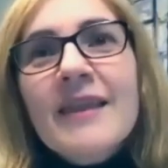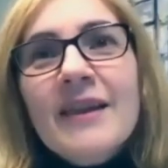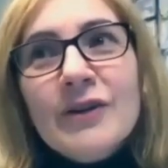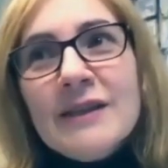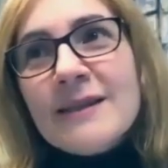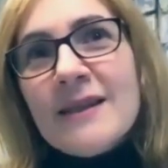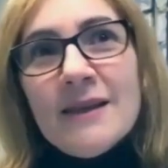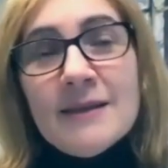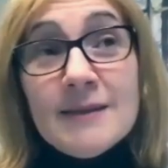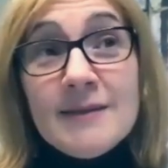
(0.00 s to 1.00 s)
is
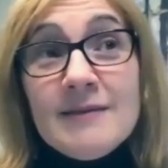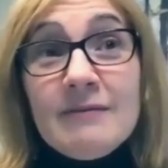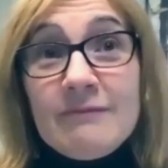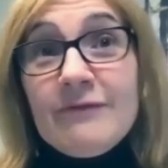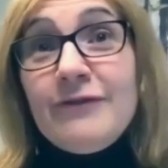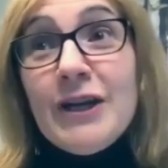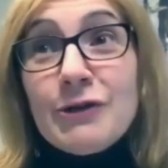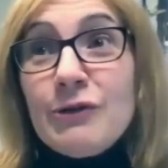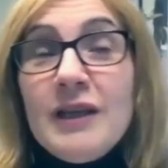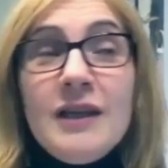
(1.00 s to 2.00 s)
this
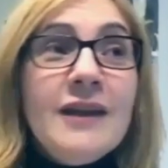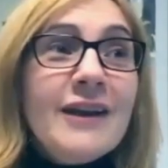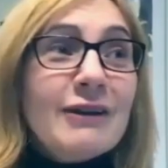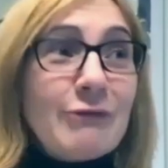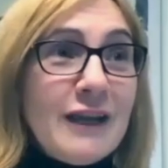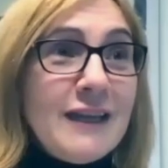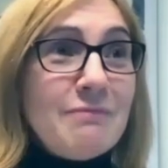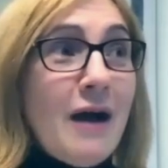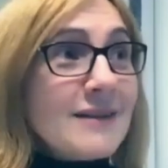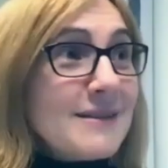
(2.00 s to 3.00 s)
very great
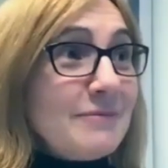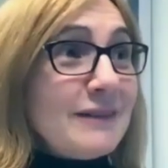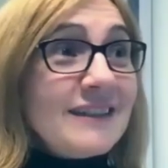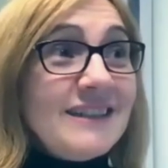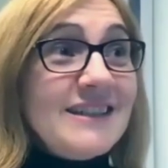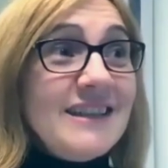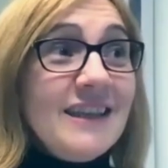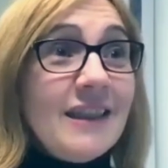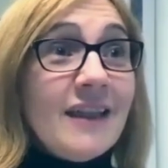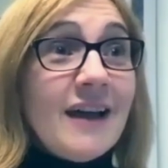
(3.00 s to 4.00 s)
possibility
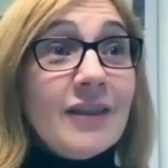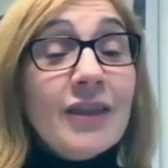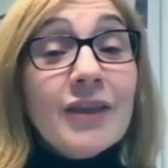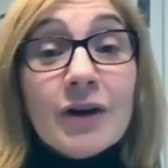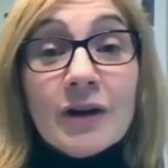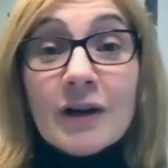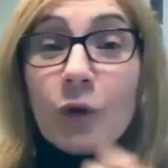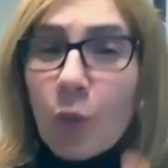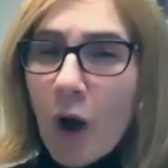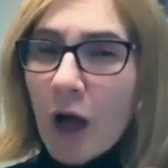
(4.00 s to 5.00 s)
that the
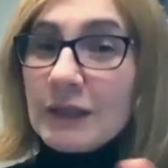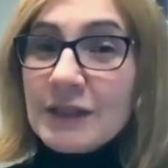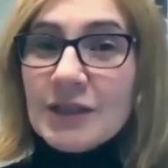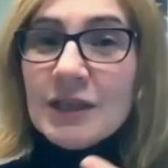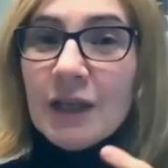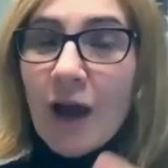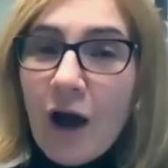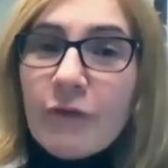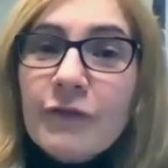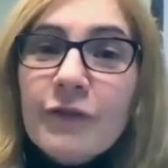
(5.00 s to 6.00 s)
quality
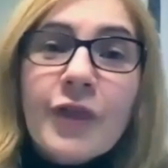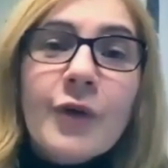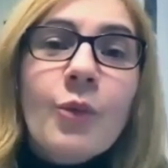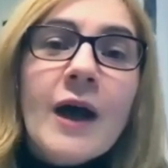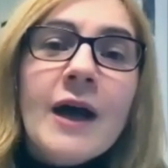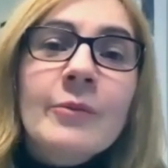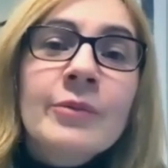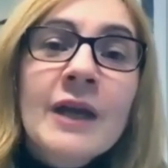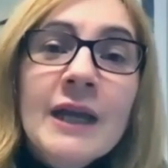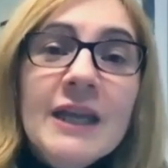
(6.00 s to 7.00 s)
of the web
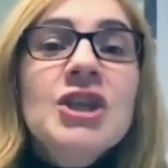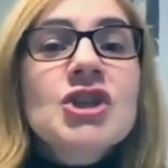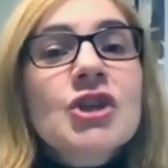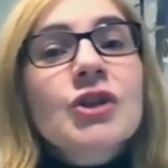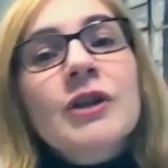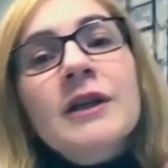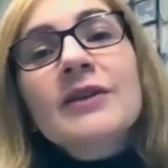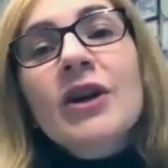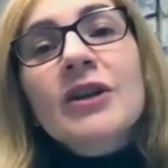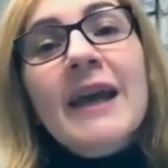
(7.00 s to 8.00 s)
initially is
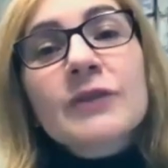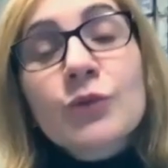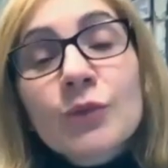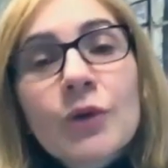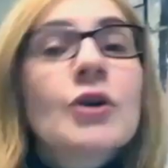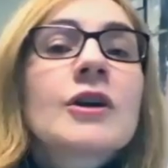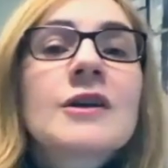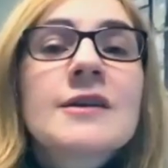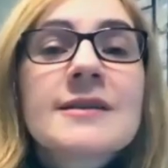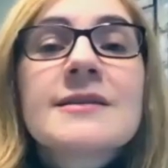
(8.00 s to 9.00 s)
going to get
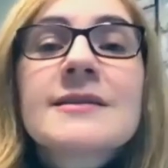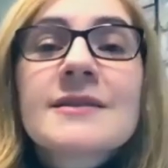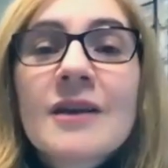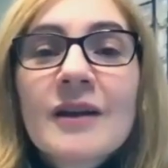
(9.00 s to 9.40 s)
worse